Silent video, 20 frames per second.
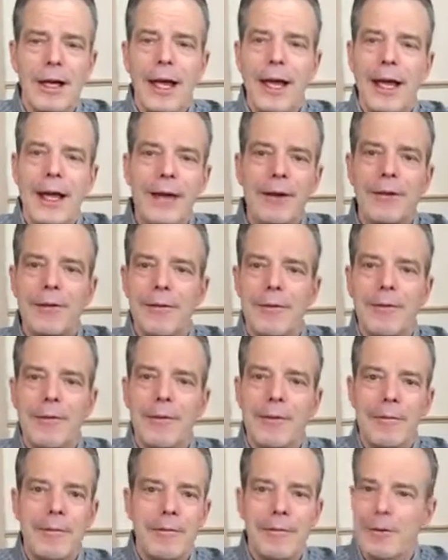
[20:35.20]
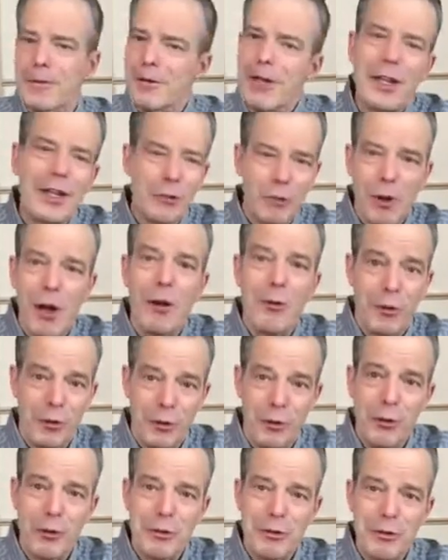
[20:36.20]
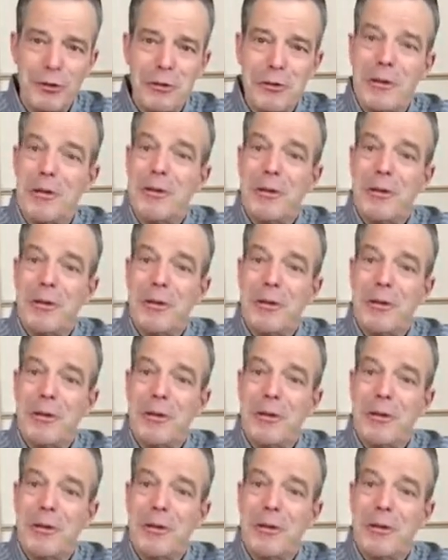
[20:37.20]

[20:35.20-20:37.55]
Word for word: And nothing wrong with those.